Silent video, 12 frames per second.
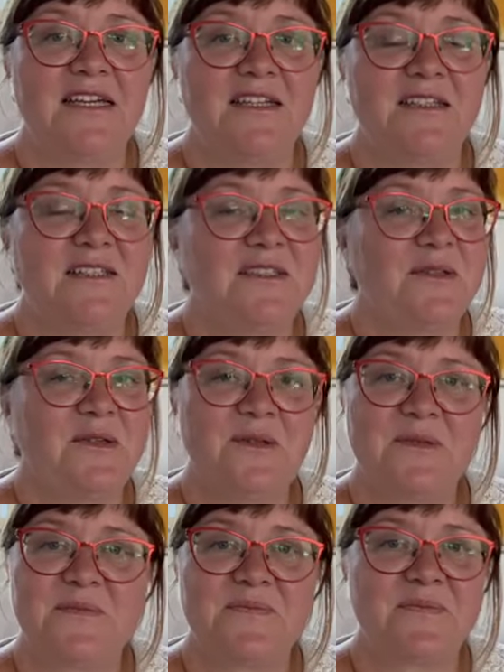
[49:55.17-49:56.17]

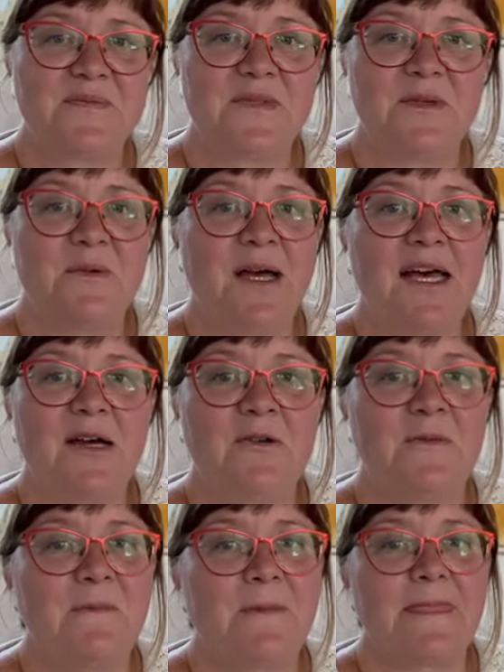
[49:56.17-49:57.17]
So, wow,
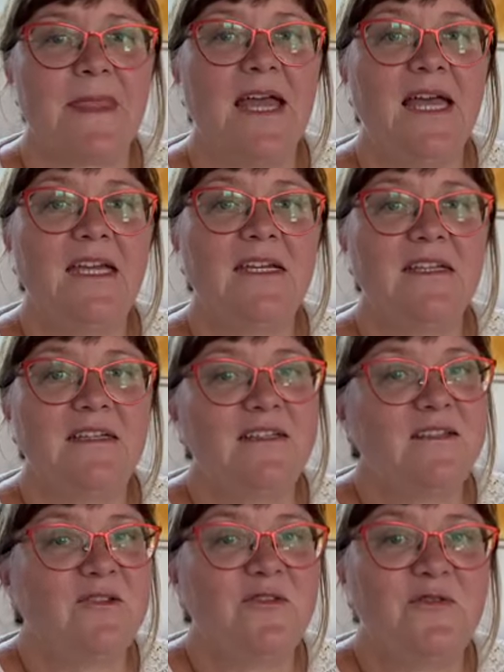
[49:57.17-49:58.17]
I
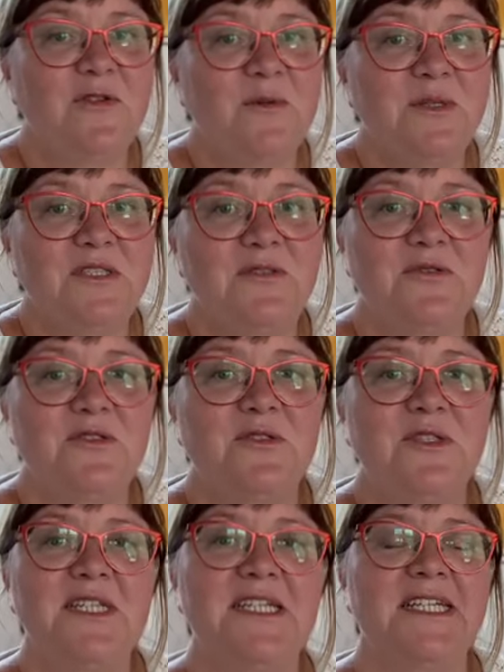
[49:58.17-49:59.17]
look forward to
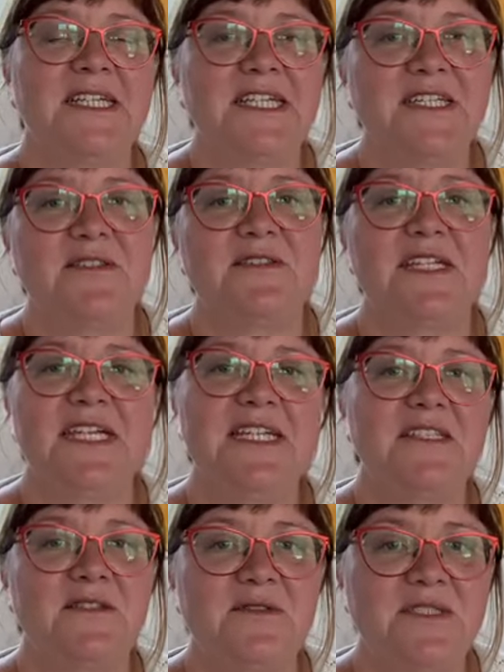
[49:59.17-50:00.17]
joining again
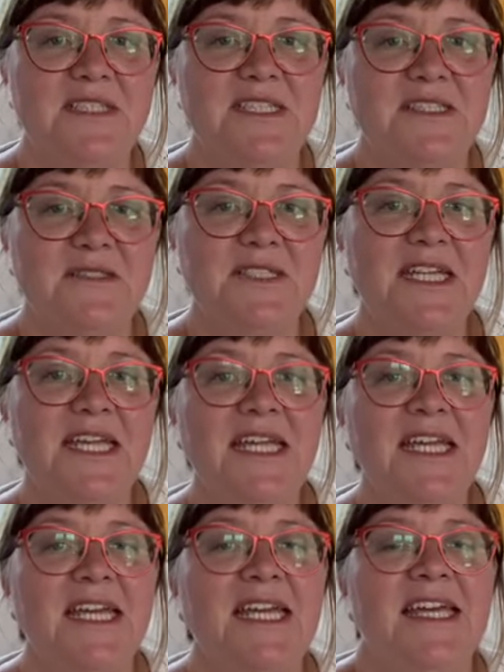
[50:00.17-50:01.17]
today, Thursday
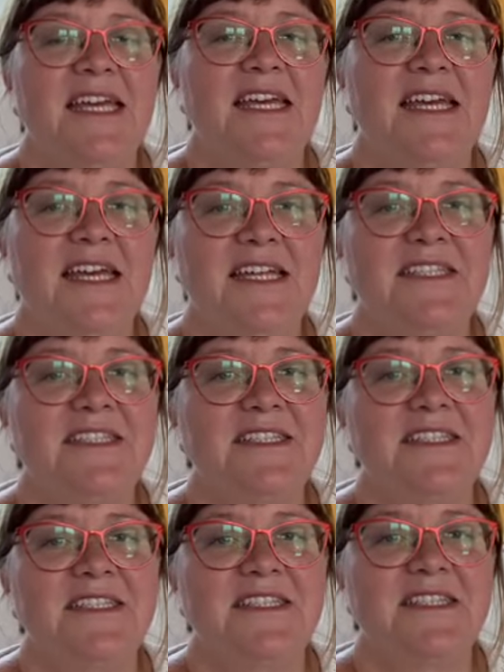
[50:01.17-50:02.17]
today, and
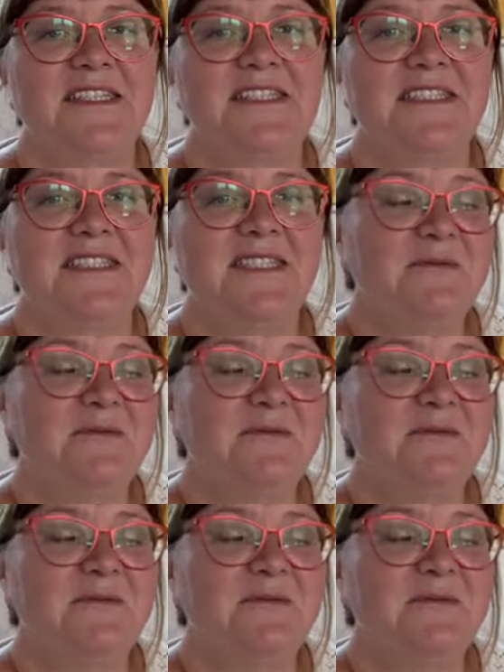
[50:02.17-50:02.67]
see